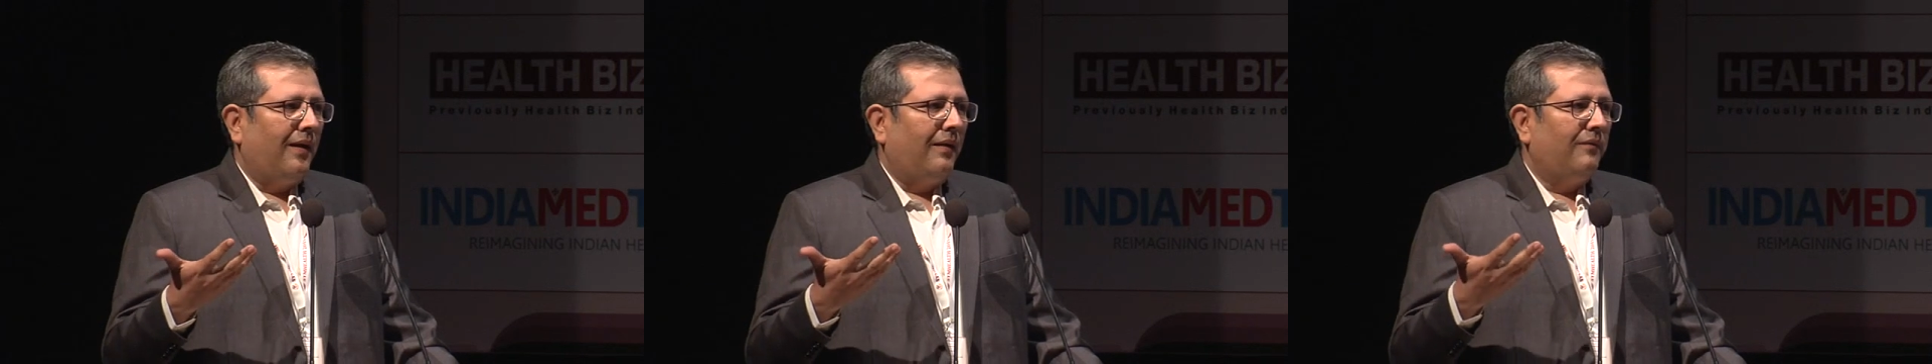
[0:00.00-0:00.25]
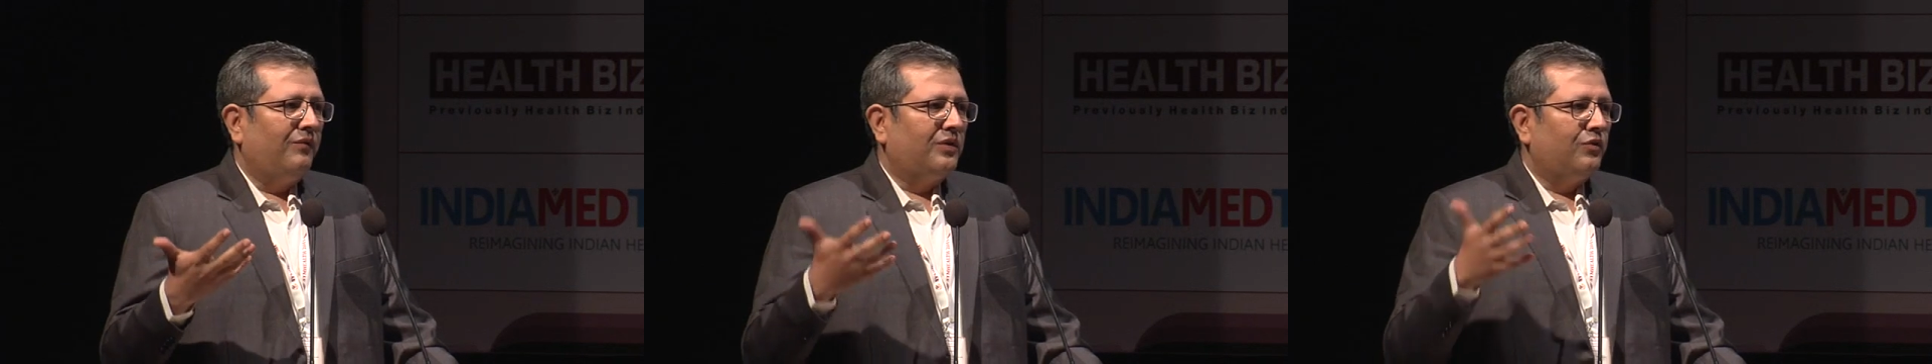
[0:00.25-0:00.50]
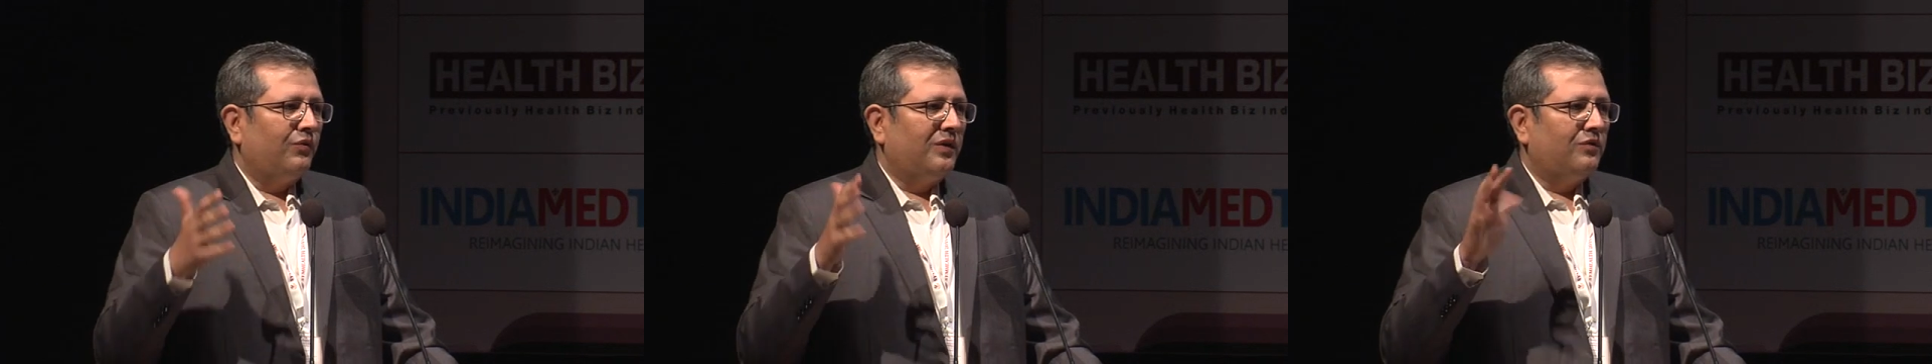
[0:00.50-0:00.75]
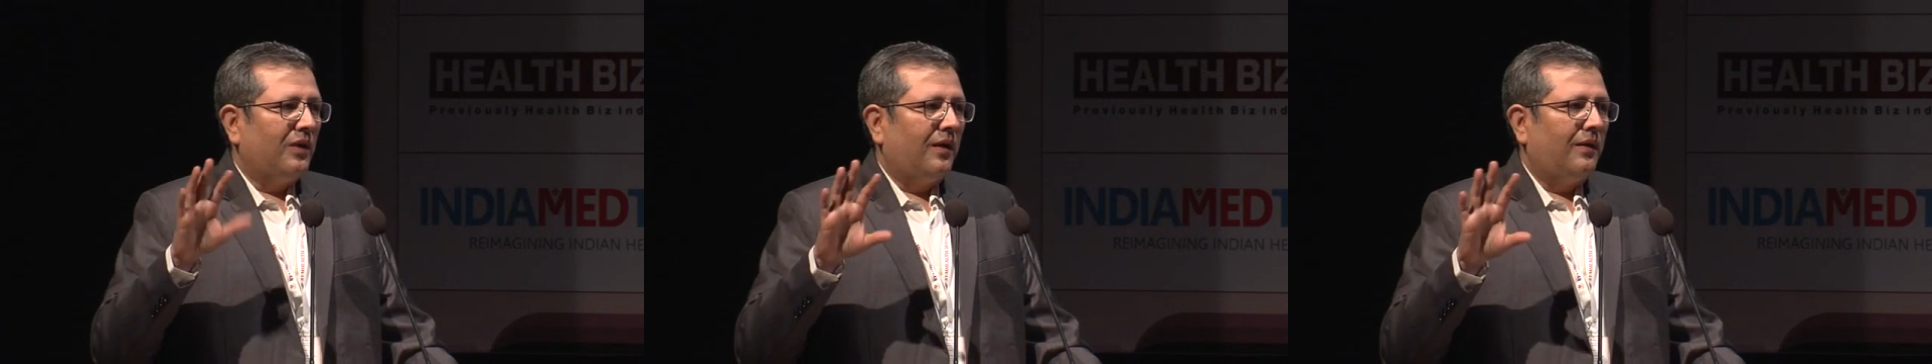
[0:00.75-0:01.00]

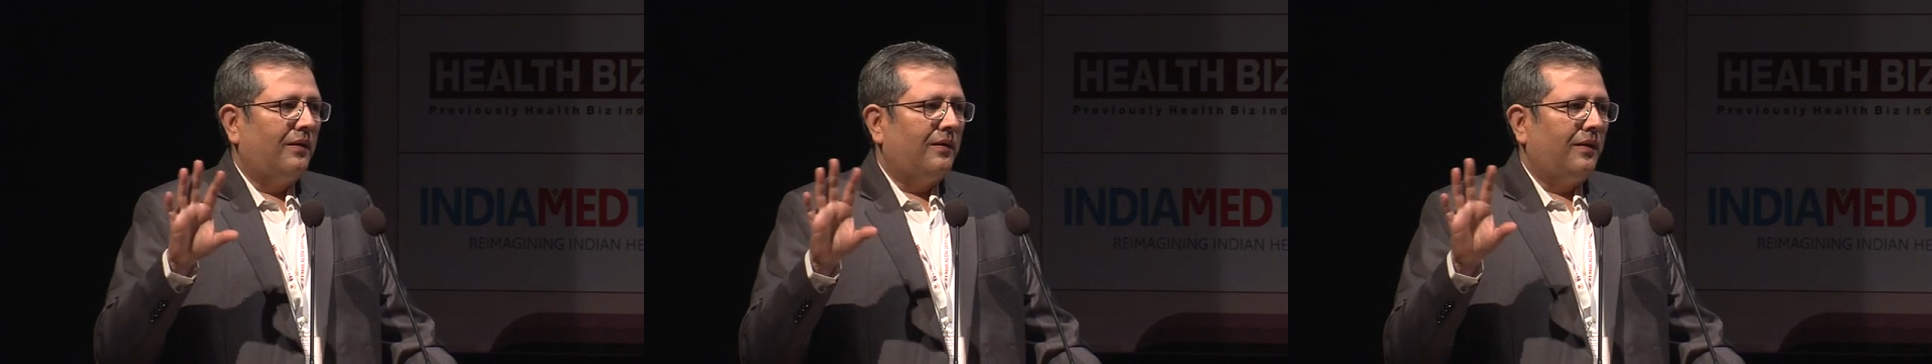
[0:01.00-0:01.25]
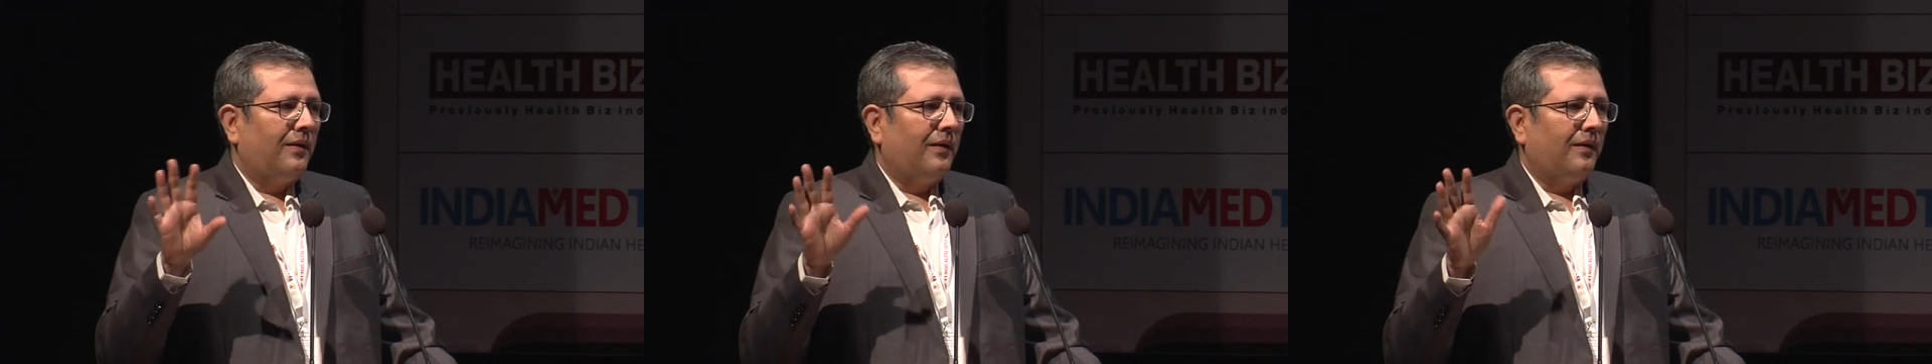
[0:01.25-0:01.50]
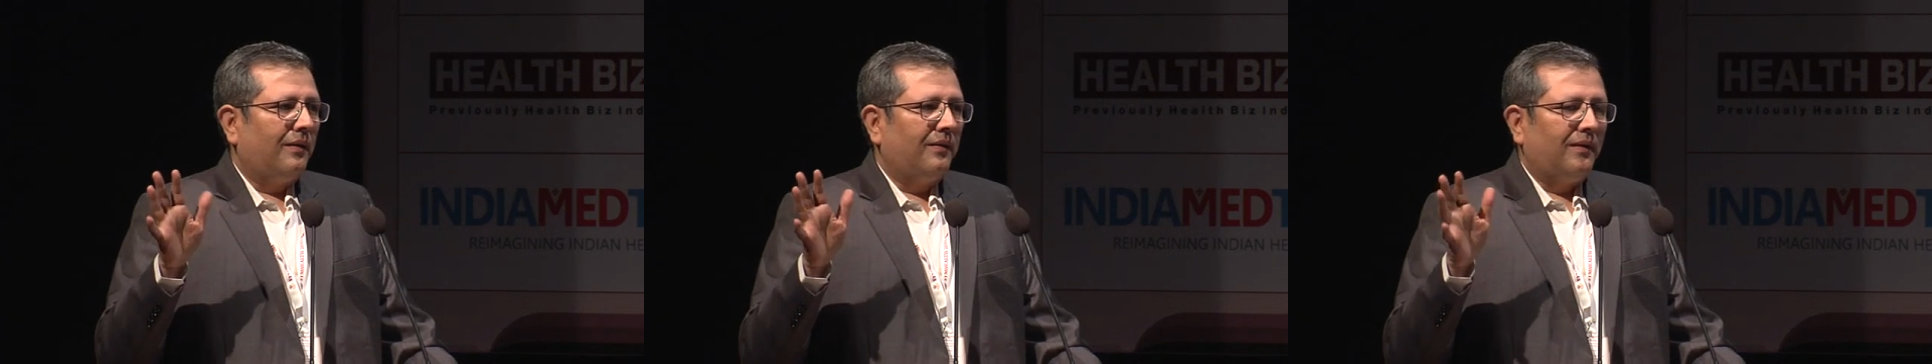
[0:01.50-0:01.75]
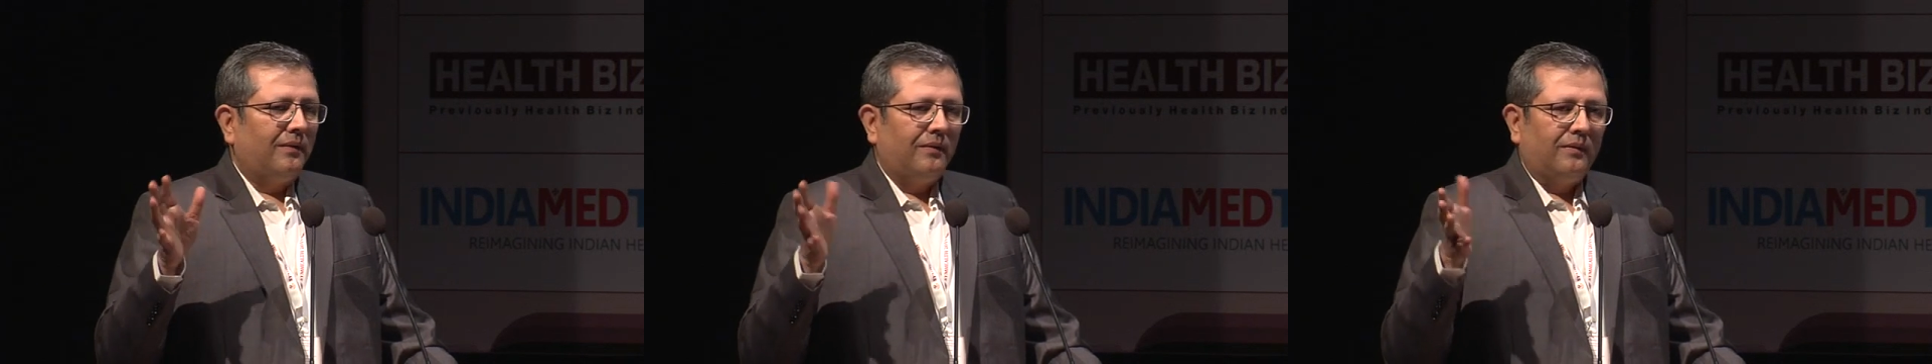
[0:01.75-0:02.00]
which are
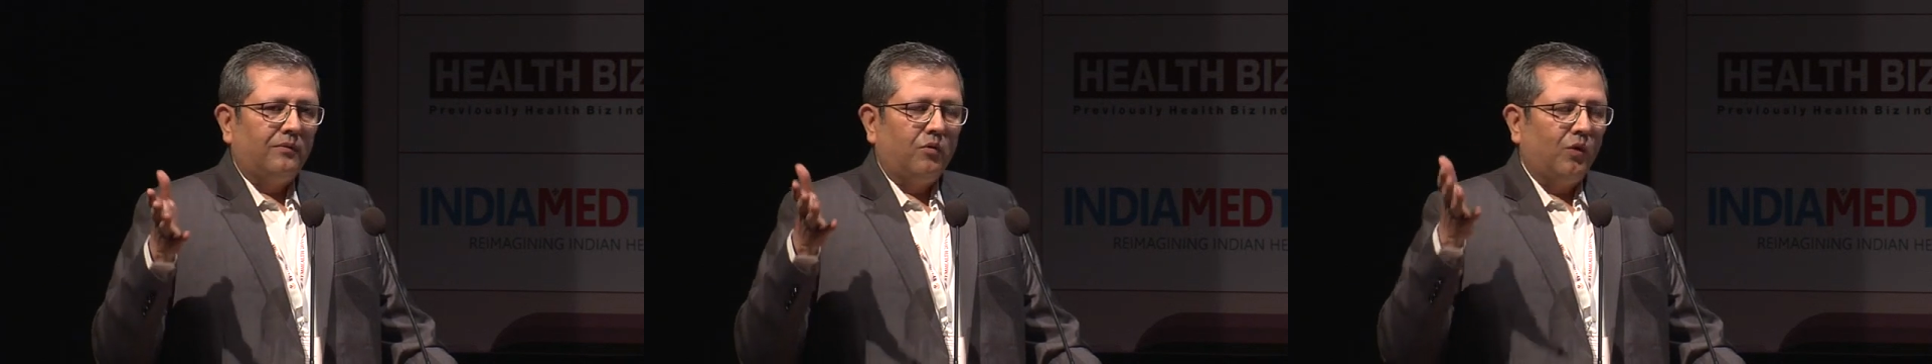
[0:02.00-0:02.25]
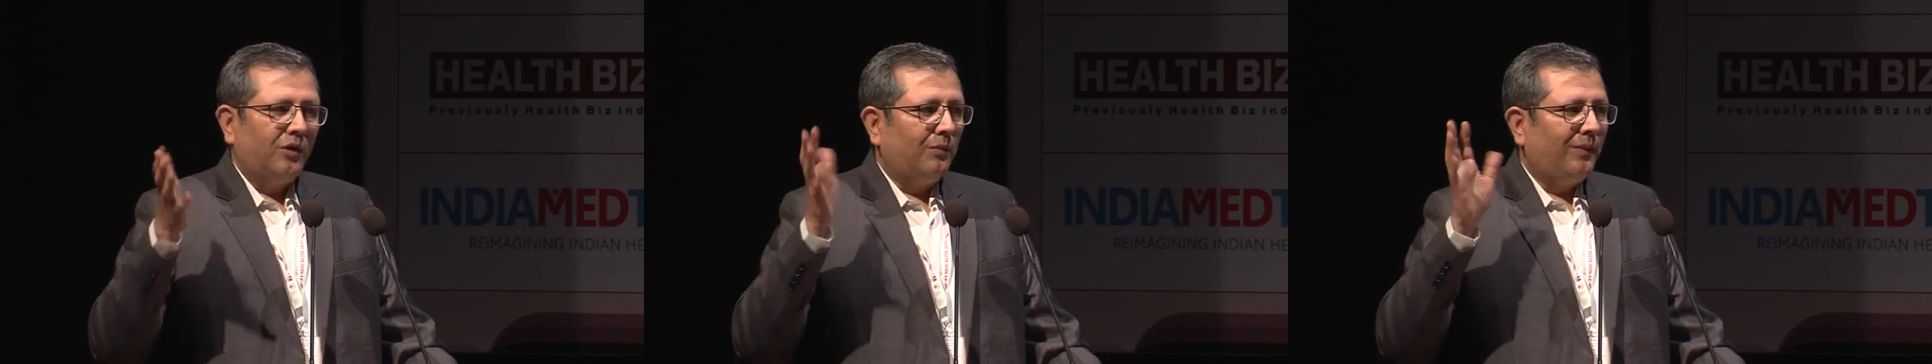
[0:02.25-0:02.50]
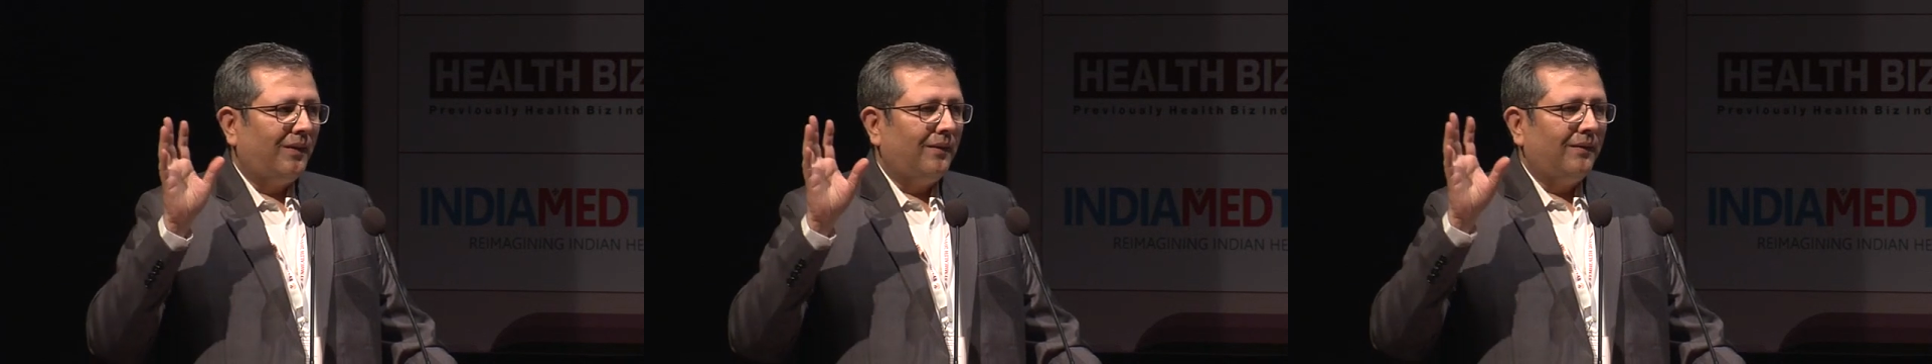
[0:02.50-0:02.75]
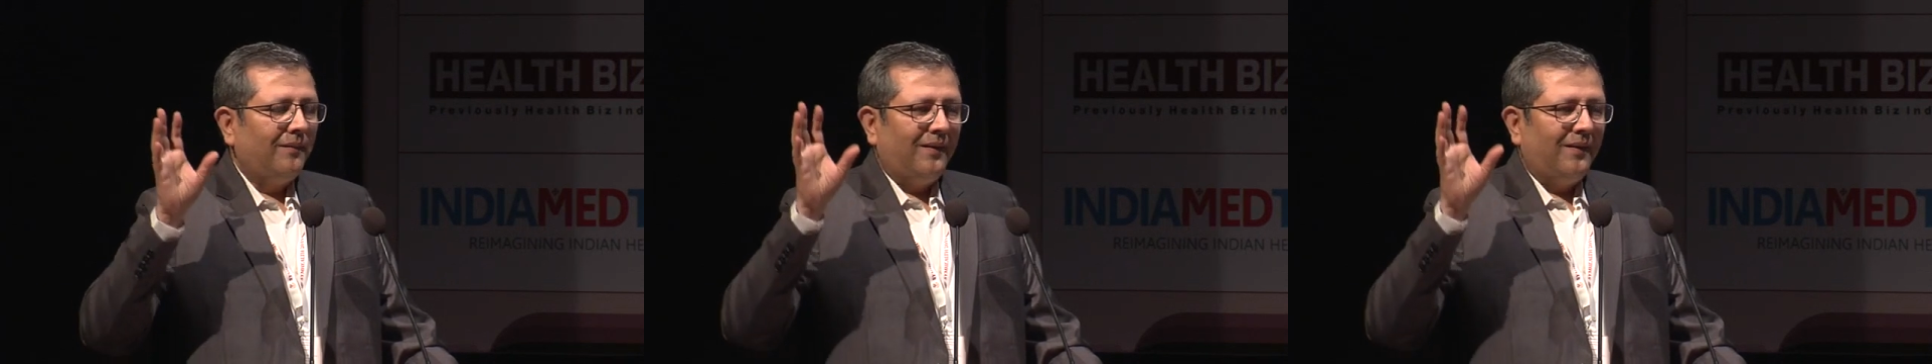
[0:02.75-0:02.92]
going to be